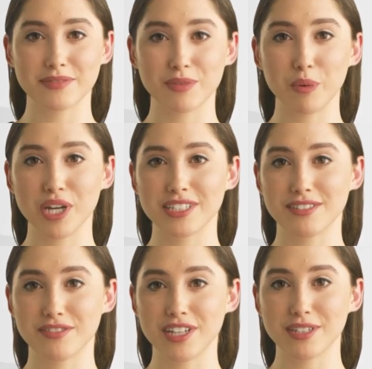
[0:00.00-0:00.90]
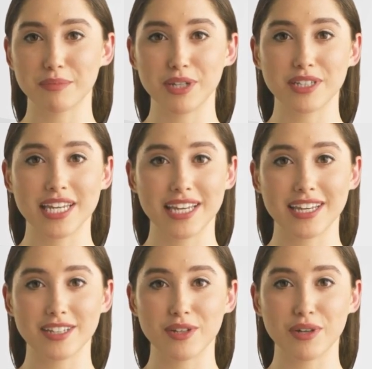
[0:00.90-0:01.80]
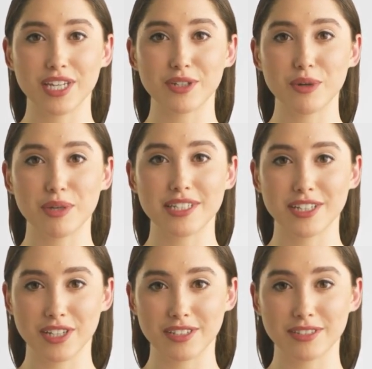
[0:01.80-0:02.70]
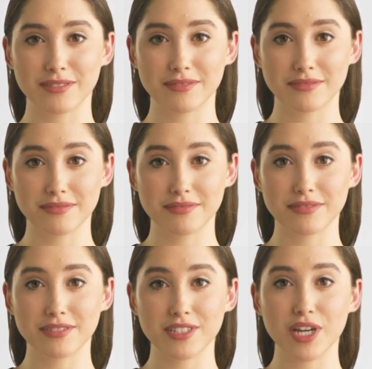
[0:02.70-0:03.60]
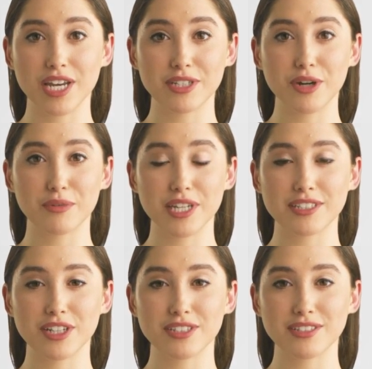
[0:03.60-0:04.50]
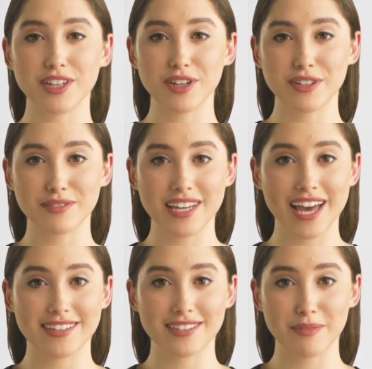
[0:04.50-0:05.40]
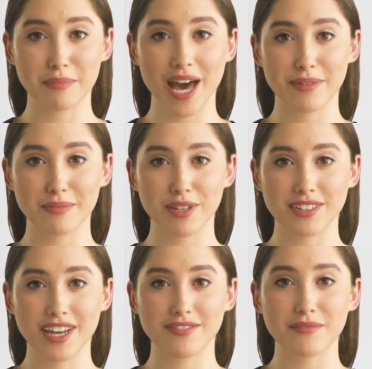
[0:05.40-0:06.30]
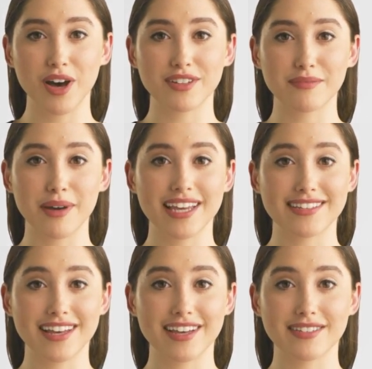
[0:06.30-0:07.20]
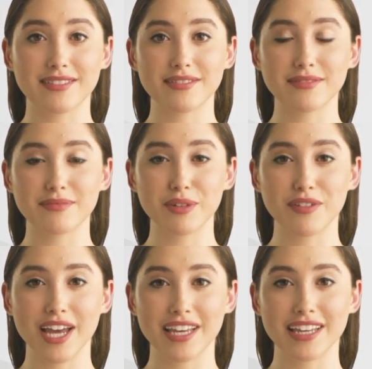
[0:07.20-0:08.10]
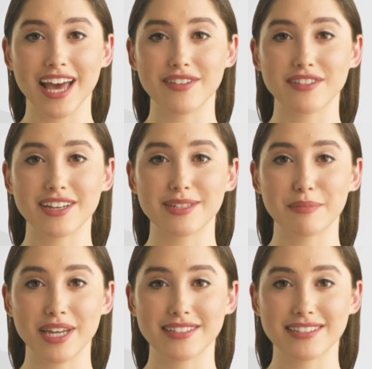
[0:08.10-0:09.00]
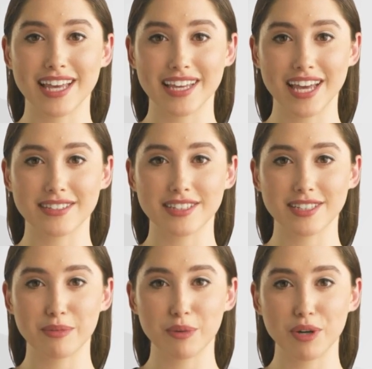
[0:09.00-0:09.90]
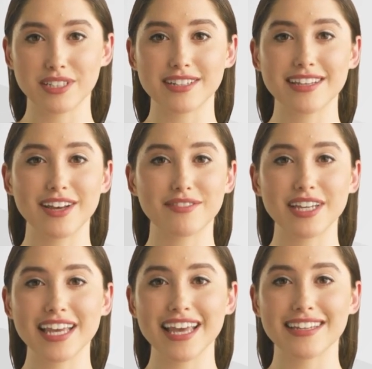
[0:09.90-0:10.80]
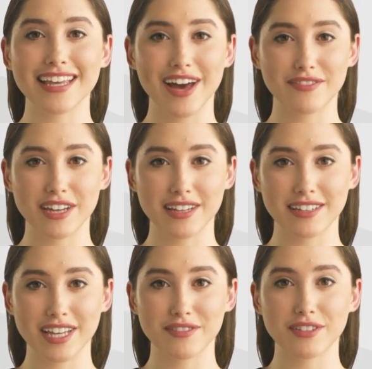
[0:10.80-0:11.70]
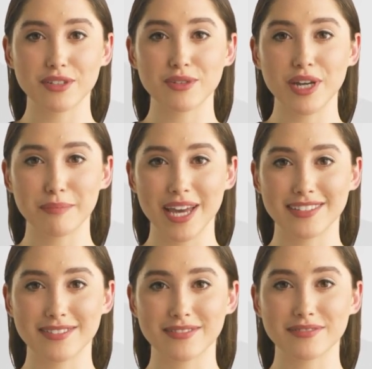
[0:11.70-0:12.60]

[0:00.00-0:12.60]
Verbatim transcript: What is feasibility in clinical research? Clinical research serves as the backbone of modern medicine providing evidence-based data to support the safety and efficacy of new treatments.